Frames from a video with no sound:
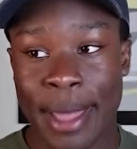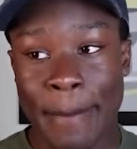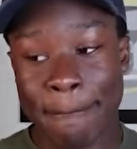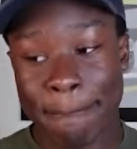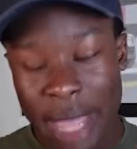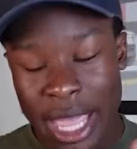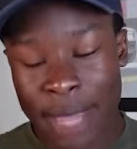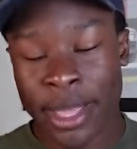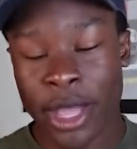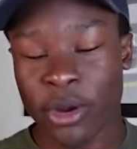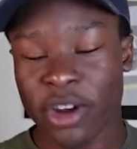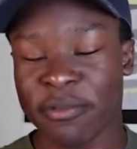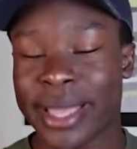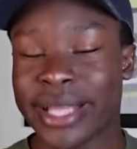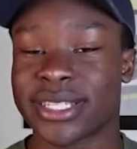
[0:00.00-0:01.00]
Maybe it
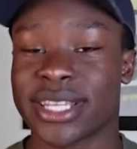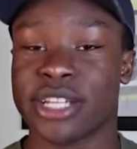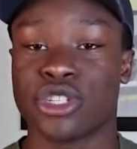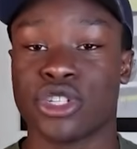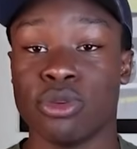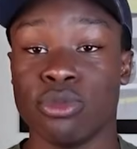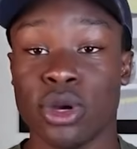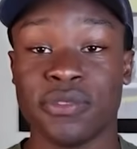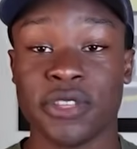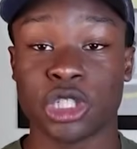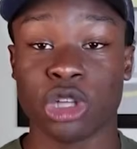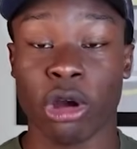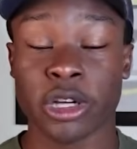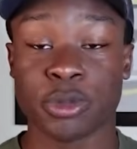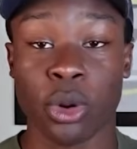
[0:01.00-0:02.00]
would have made sense to move the
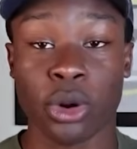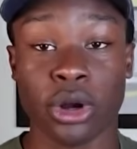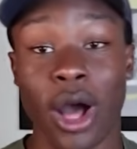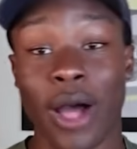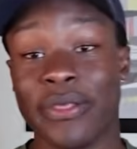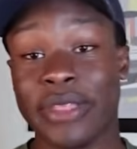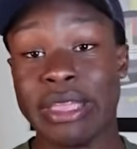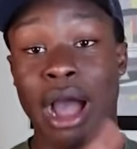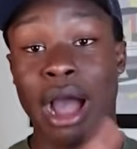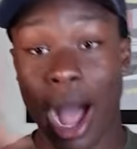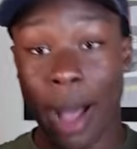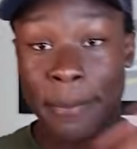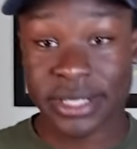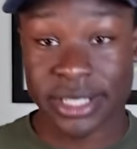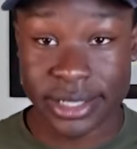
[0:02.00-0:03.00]
charge port on the
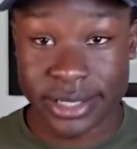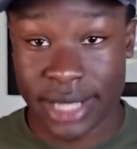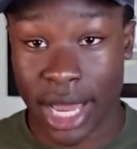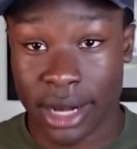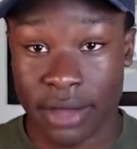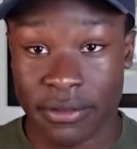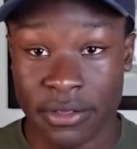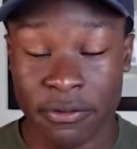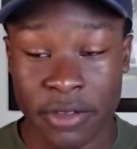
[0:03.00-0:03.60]
opposite side of the